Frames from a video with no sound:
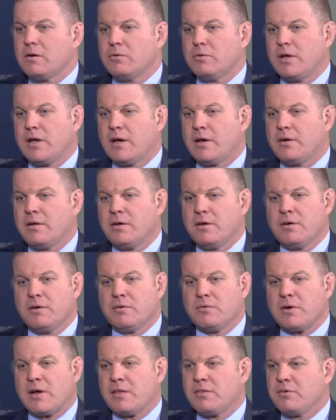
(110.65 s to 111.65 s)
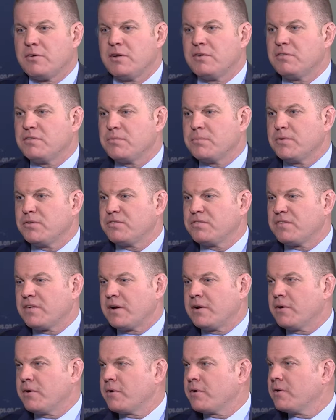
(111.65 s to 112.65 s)
We had a rather infamous
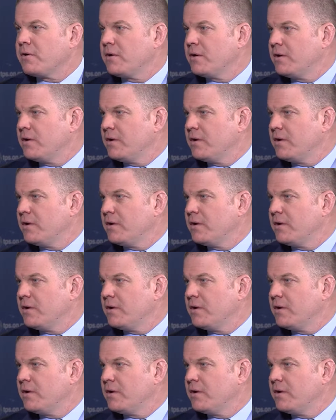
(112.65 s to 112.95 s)
fire